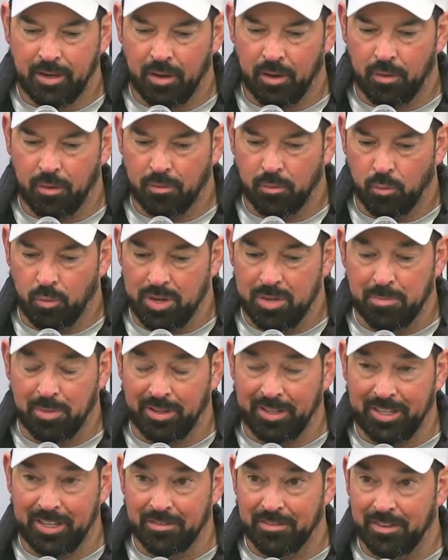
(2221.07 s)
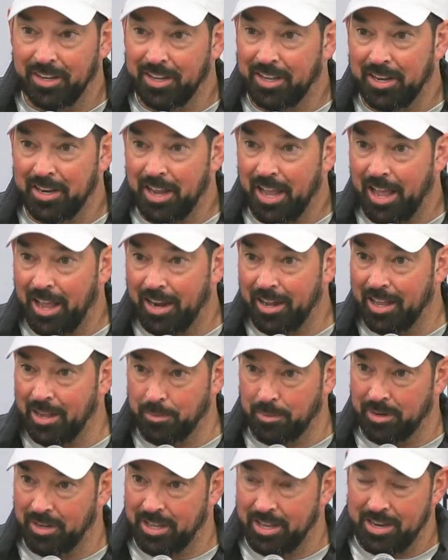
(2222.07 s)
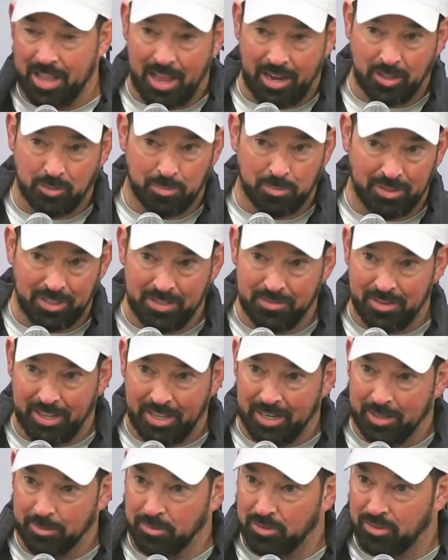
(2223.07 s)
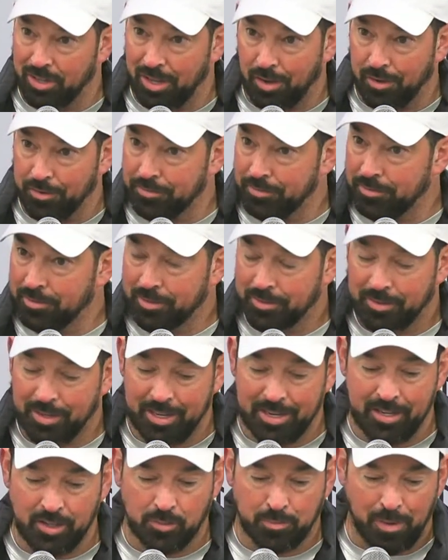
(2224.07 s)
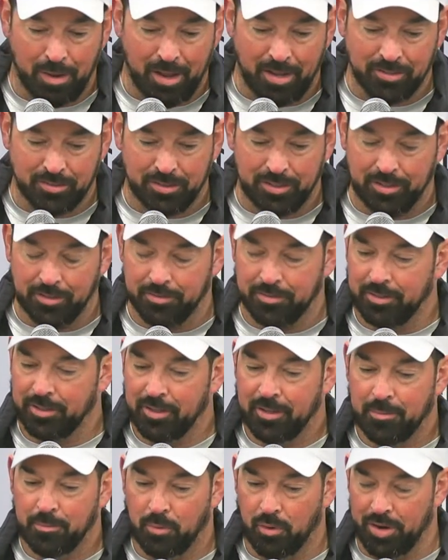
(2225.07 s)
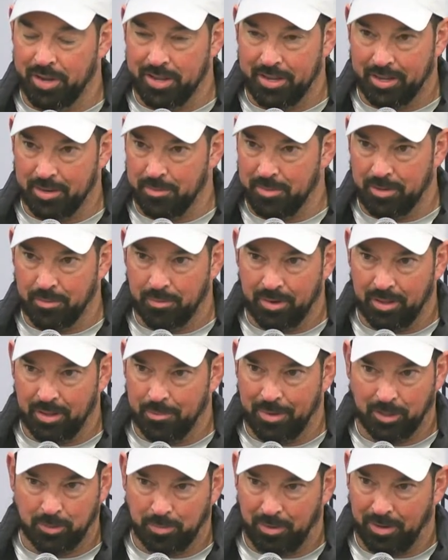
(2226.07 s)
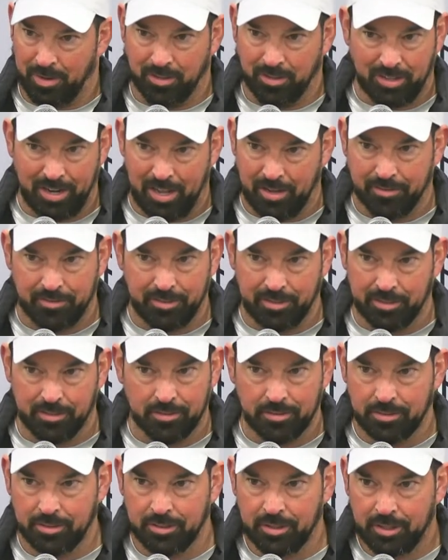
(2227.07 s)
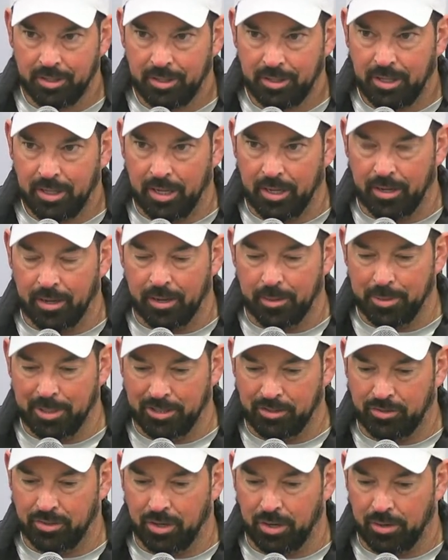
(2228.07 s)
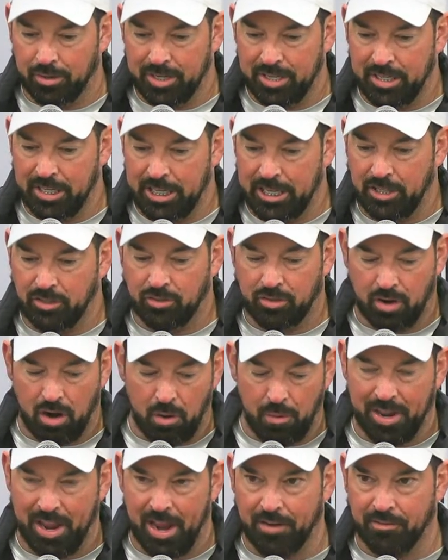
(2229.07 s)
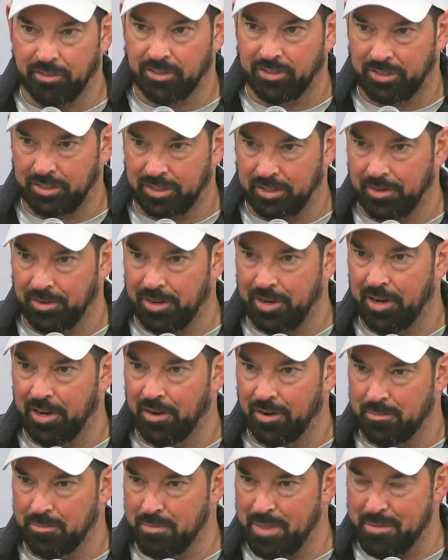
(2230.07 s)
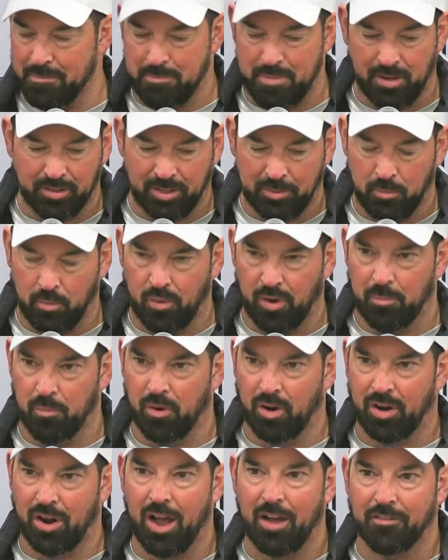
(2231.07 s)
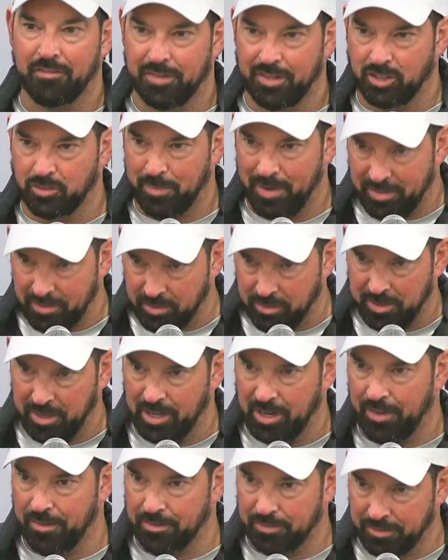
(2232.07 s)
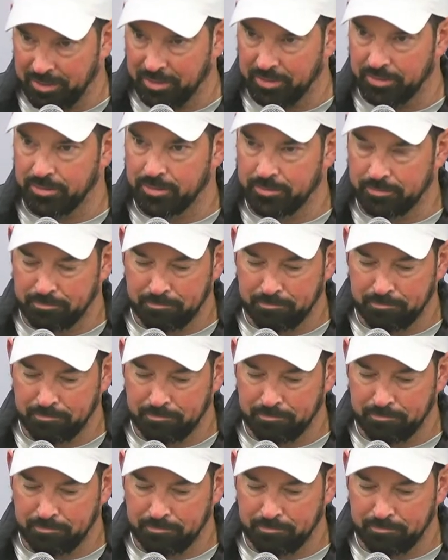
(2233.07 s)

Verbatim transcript: know, we believe in Kenyatta, and when Kenyatta's believing in himself and he's positive, boy, he can be one of the best players on that field. And so he's growing every single year and building more and more confidence by doing it on the field.